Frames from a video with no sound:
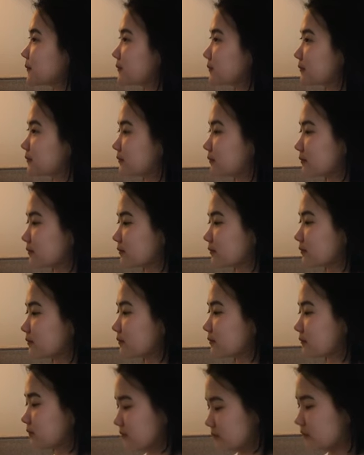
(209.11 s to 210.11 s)

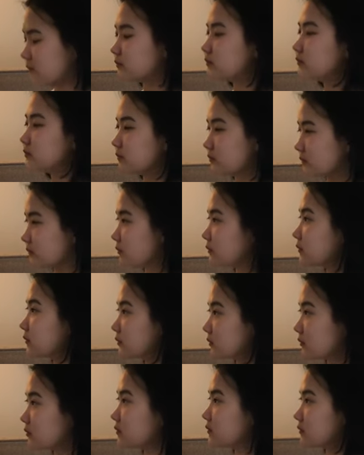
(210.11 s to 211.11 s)

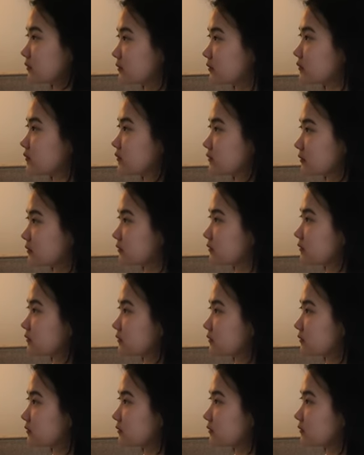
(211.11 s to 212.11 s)

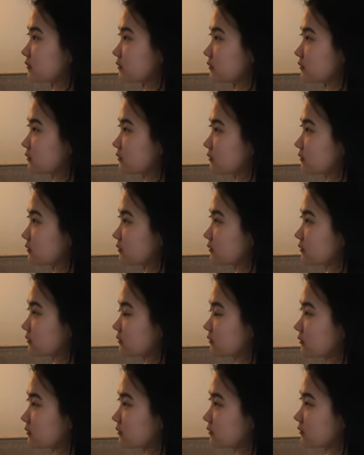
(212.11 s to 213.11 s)

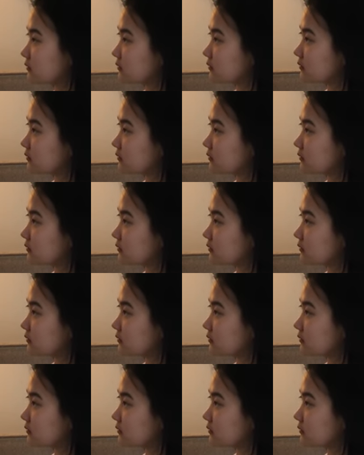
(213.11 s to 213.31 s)
No words are spoken by the person on screen.